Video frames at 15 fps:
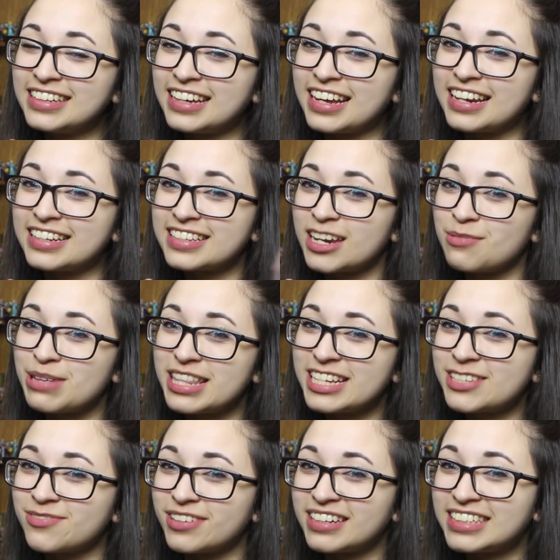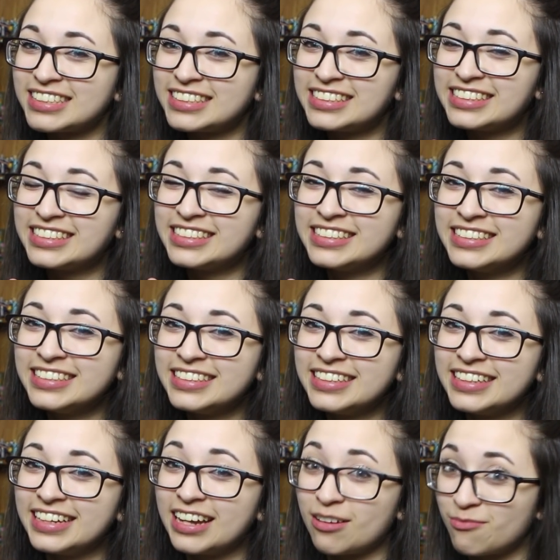and it's gonna be this one.
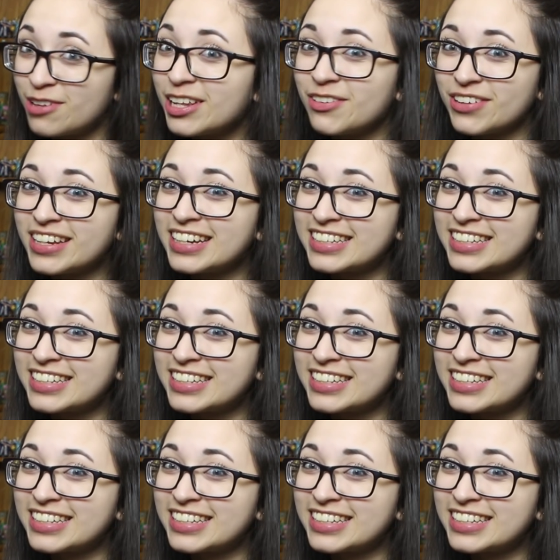And I'm really, really